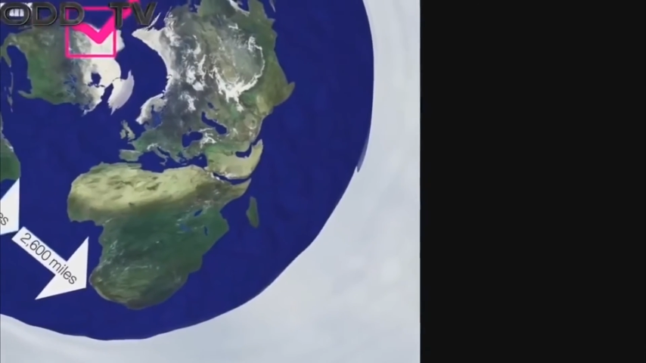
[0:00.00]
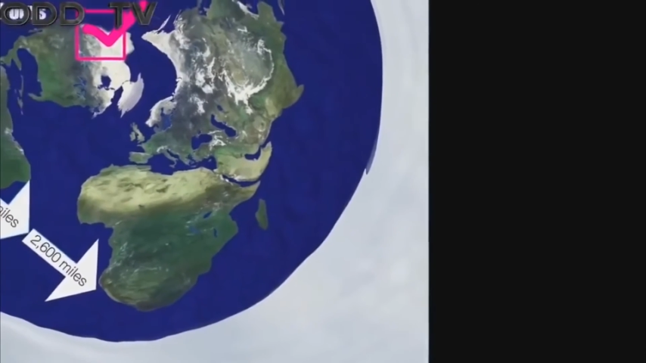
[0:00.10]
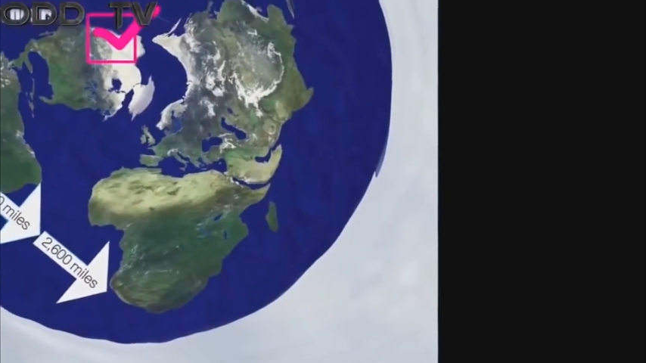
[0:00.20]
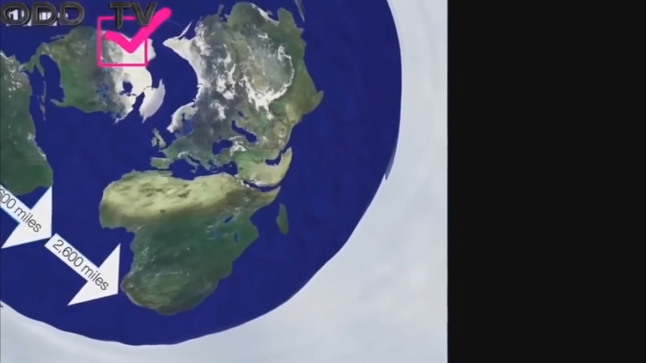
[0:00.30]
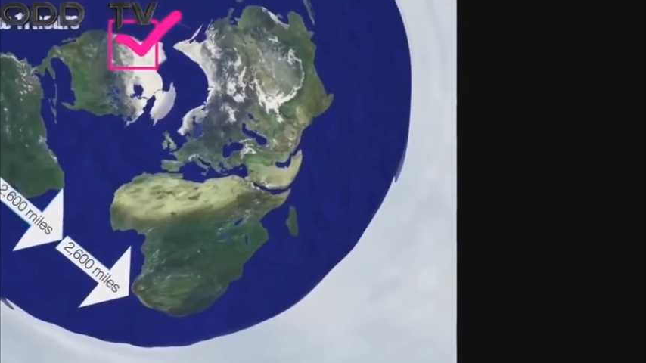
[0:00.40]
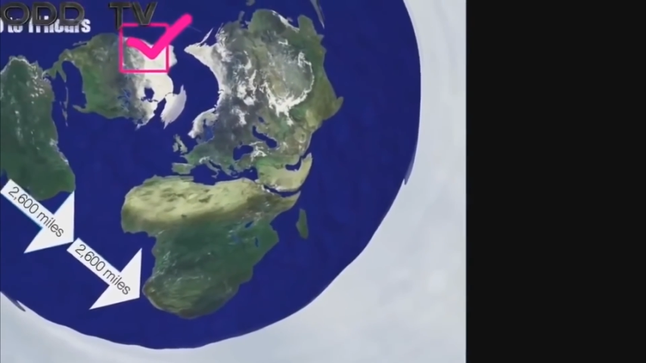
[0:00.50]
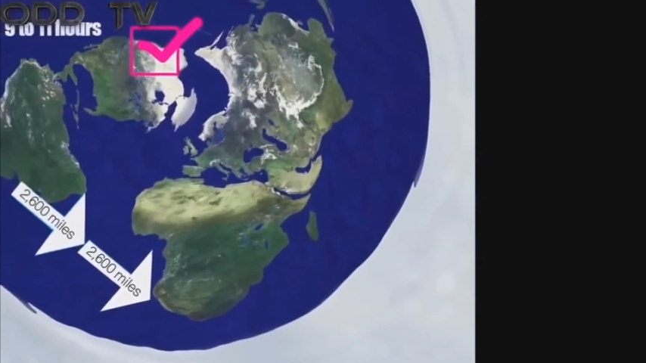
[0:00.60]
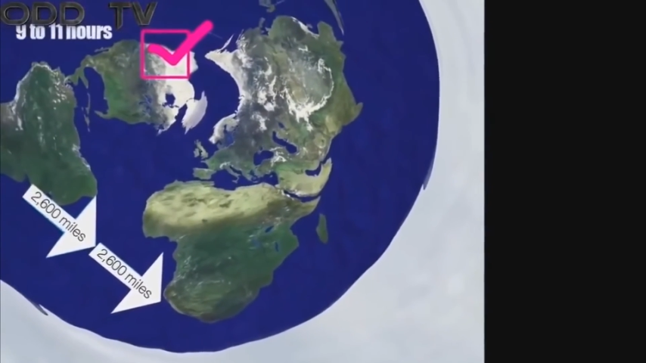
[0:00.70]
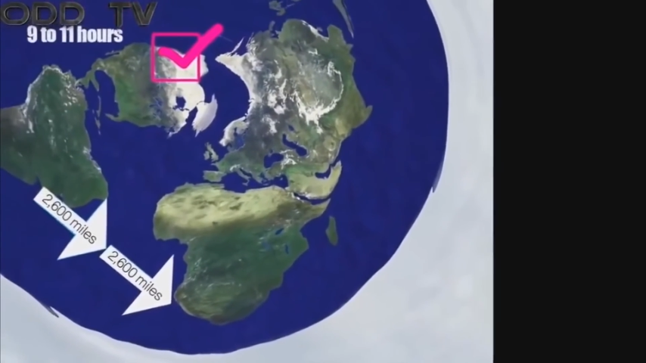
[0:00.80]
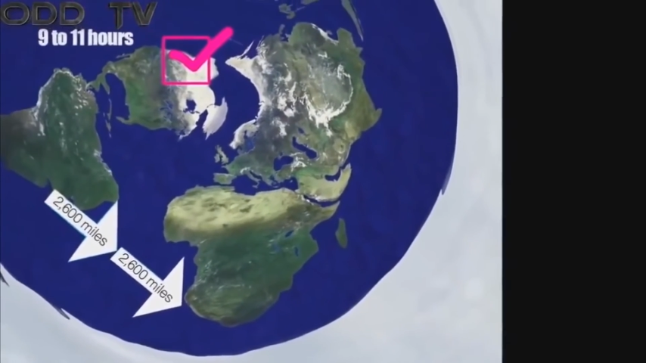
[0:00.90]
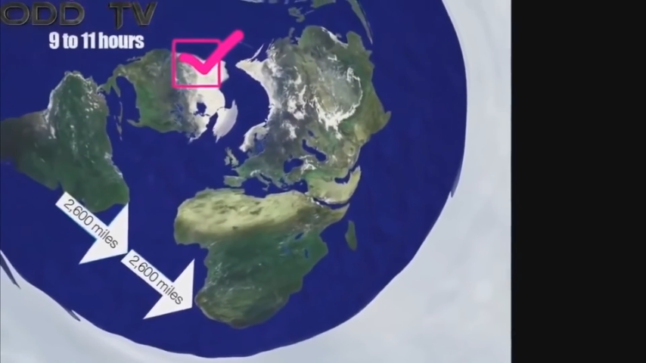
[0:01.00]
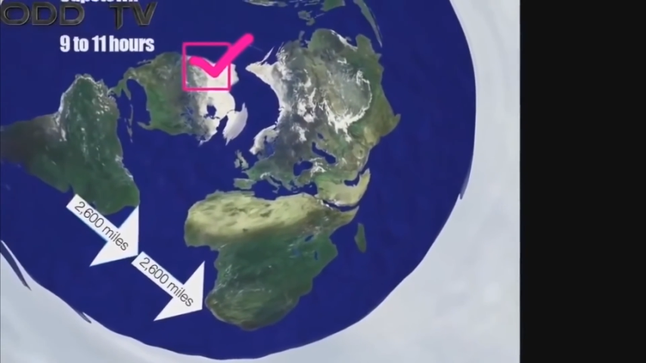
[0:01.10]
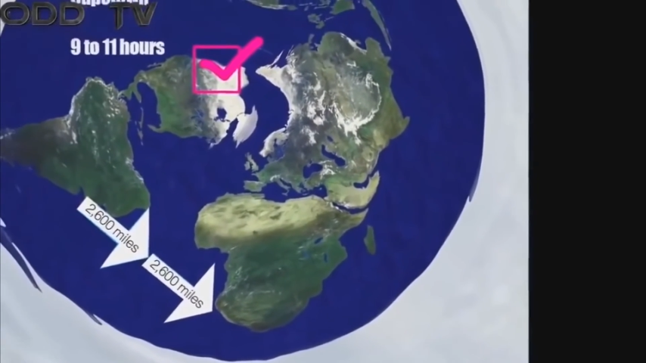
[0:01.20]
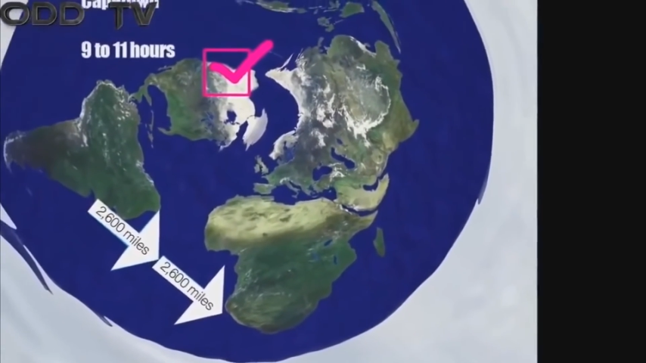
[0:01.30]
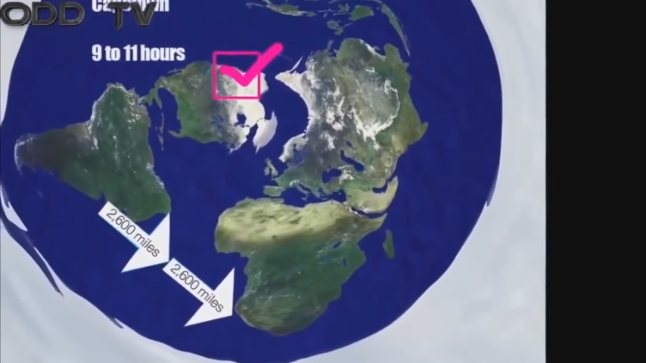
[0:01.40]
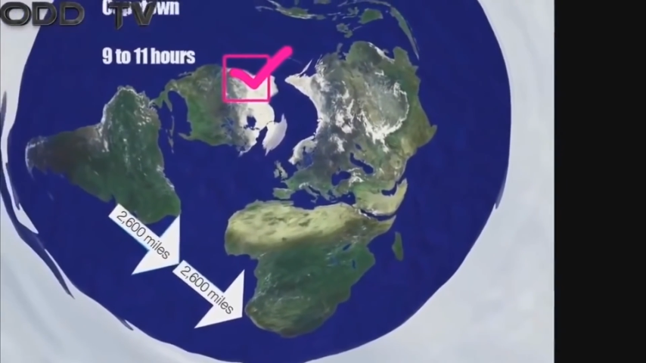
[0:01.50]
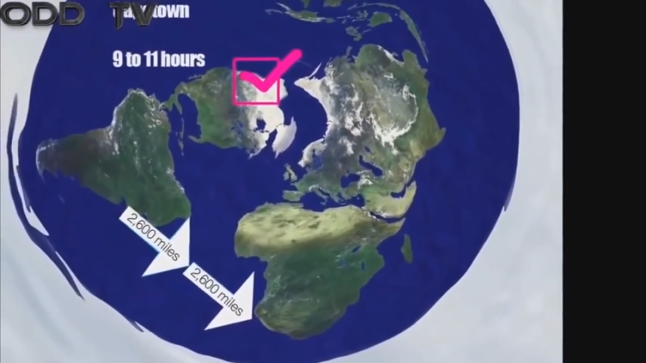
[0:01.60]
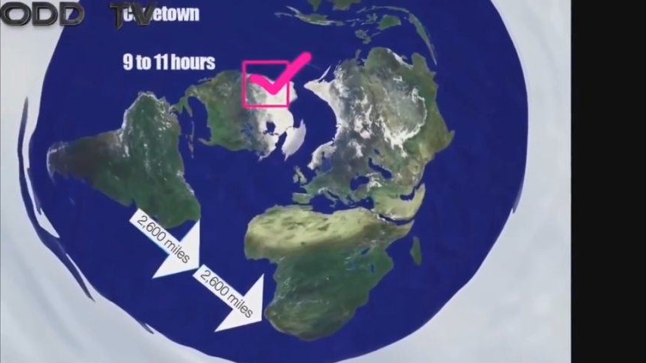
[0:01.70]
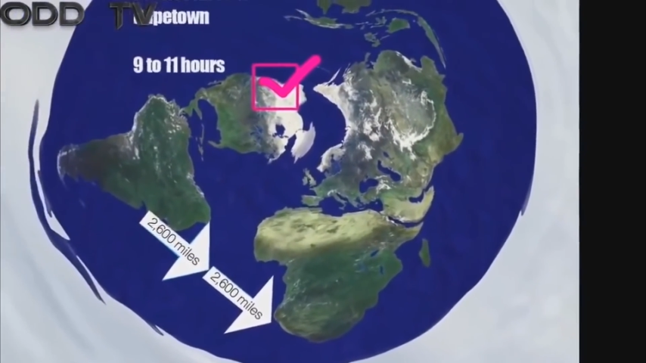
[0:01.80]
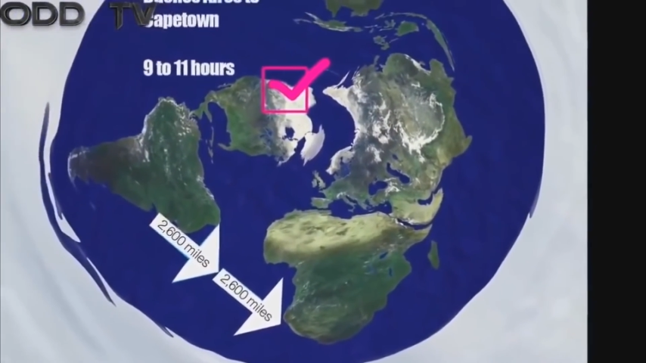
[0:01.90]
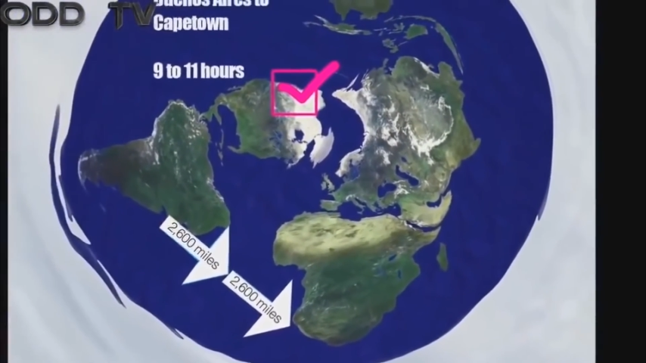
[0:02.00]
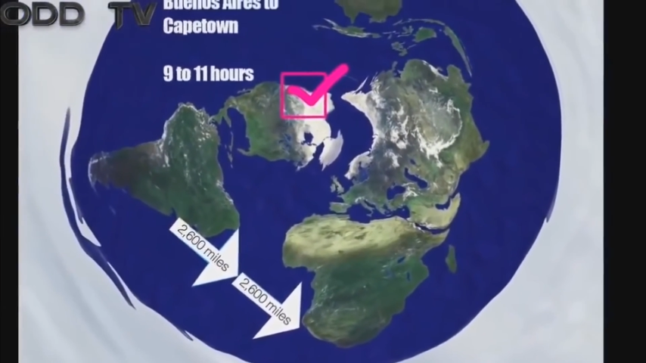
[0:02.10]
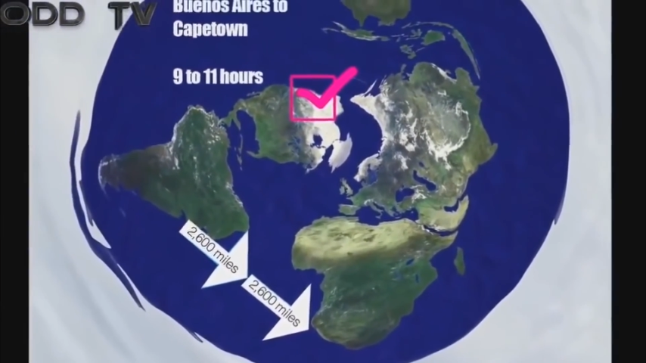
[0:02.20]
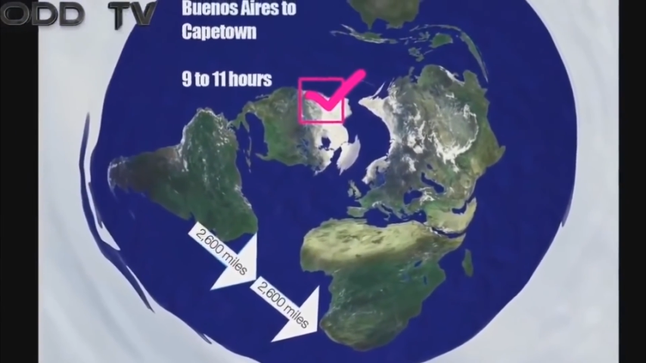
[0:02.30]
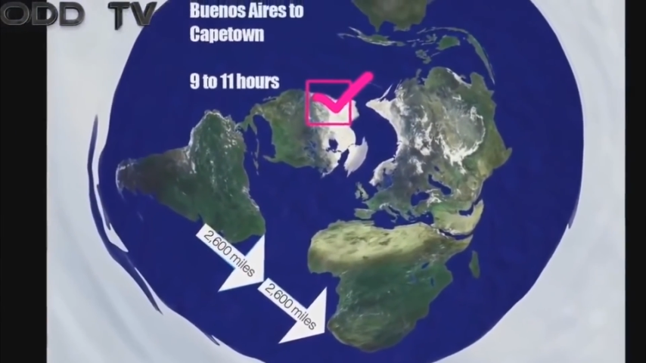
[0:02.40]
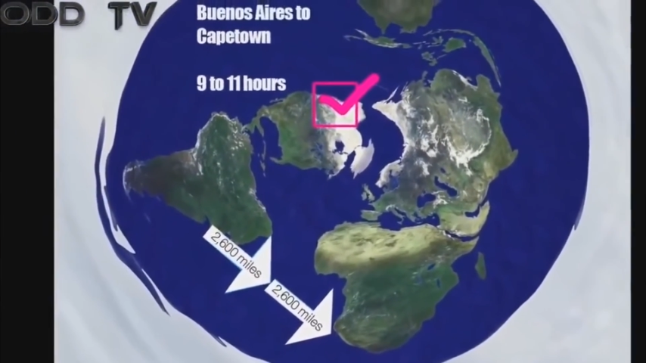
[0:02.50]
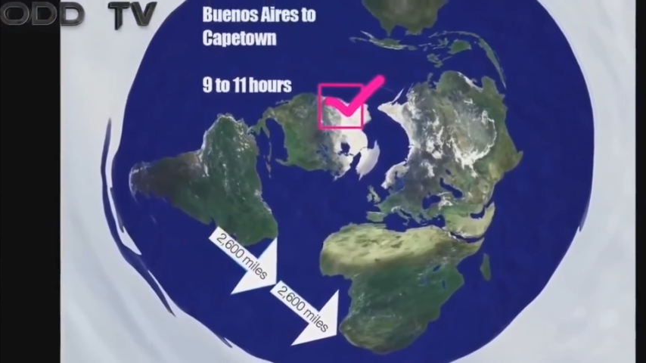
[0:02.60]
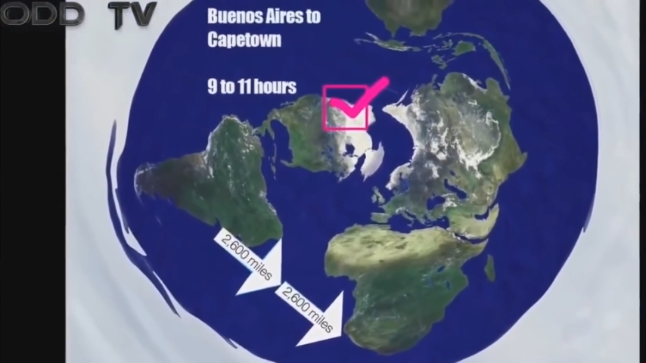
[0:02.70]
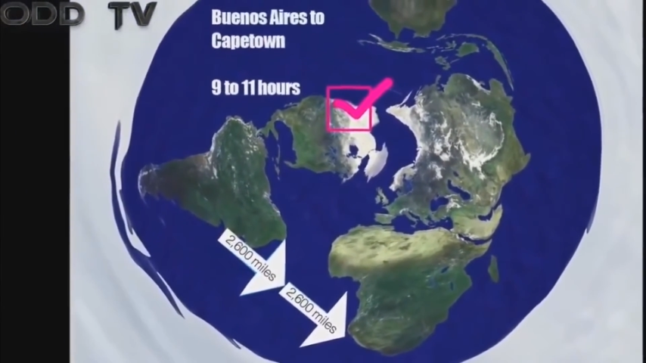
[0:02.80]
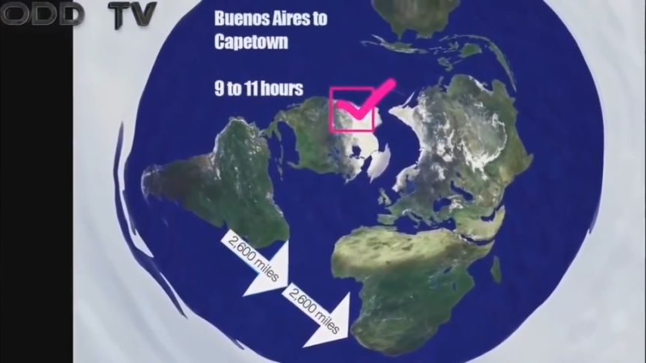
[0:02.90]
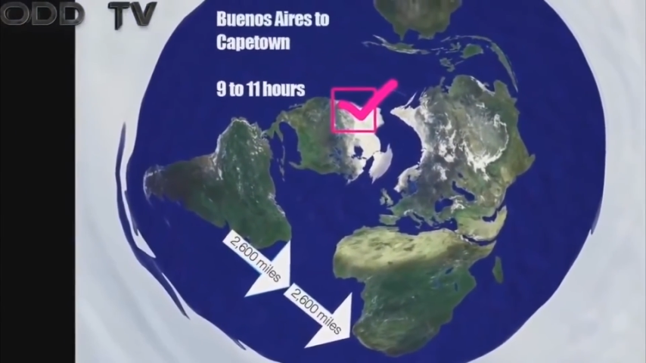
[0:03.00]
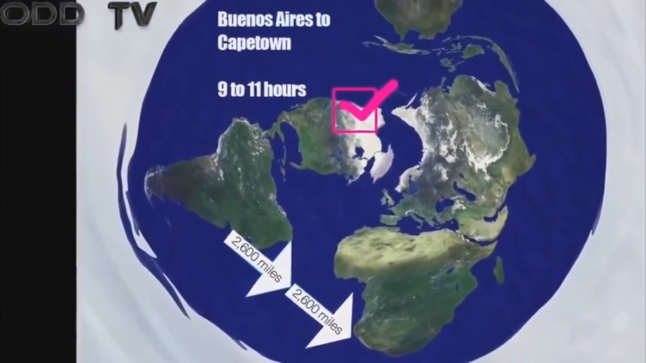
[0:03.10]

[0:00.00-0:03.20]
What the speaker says: Nobody's mouth can be seen.